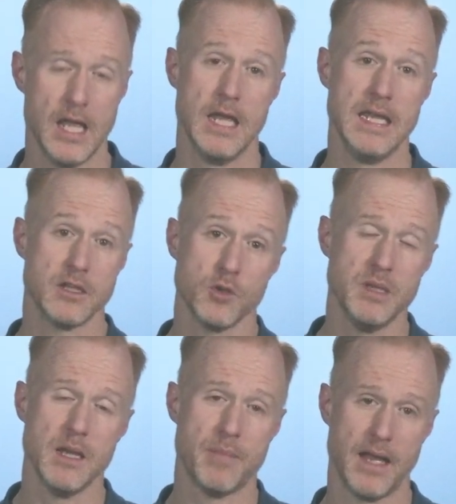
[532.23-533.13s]
It could
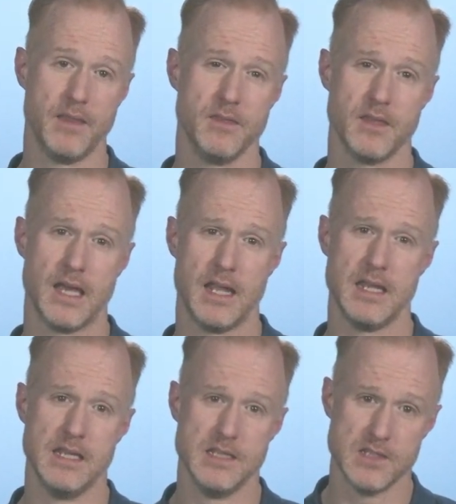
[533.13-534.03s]
be a pen that
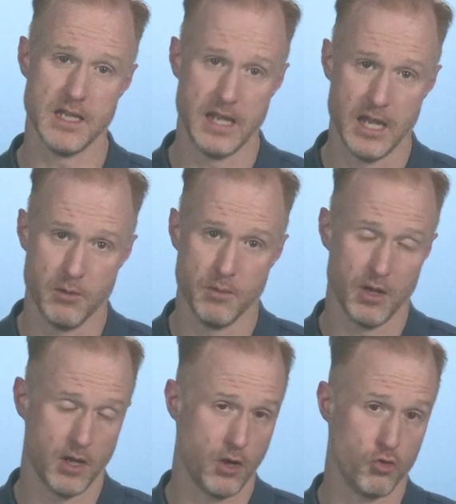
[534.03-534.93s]
is in
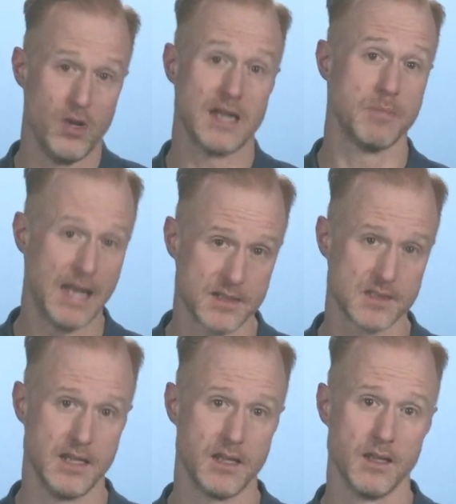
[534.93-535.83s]
red
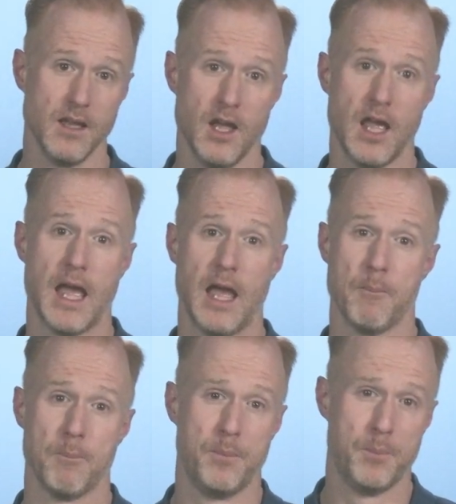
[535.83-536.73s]
plastic,
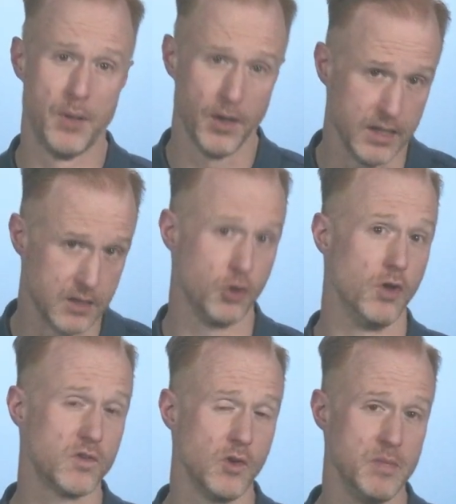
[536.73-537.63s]
but it could
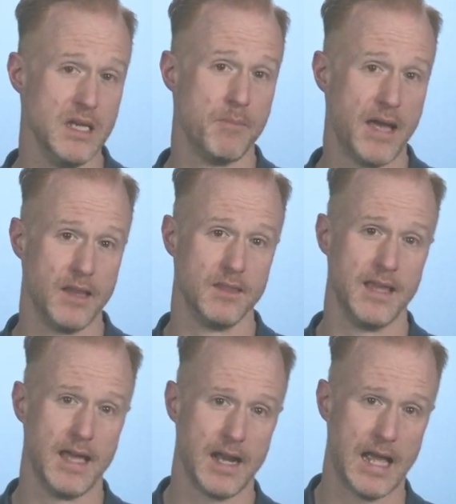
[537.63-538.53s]
also be a pen
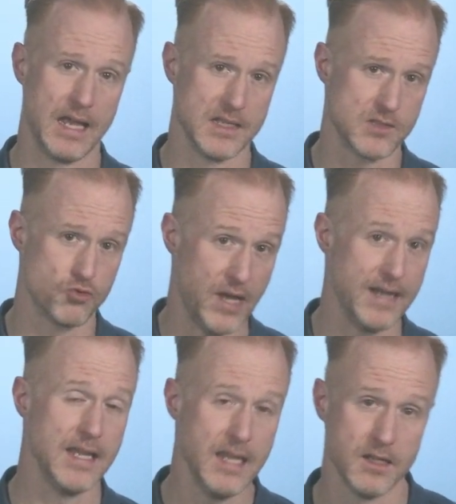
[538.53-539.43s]
that has
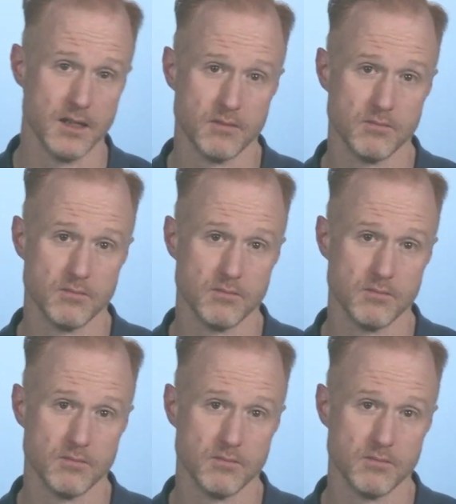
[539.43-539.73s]
red ink.